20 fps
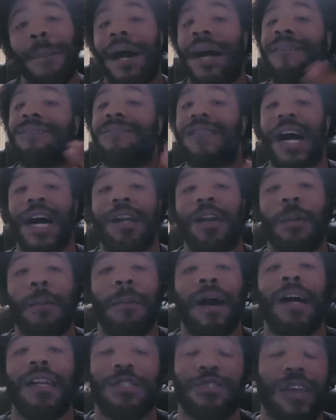my final
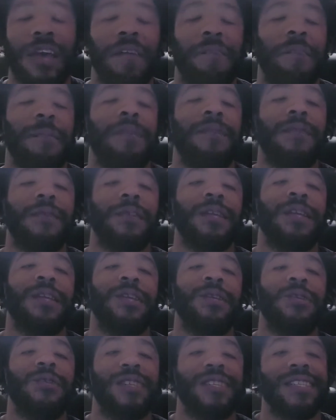mock draft before the
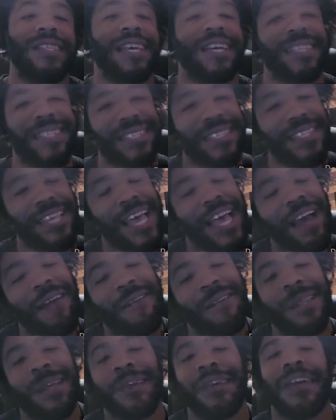Houston Texans
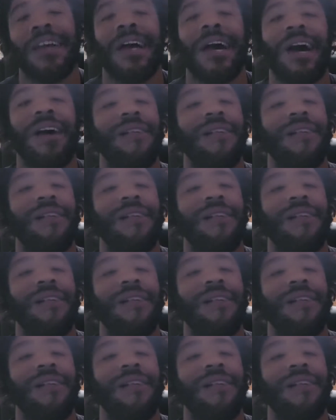have their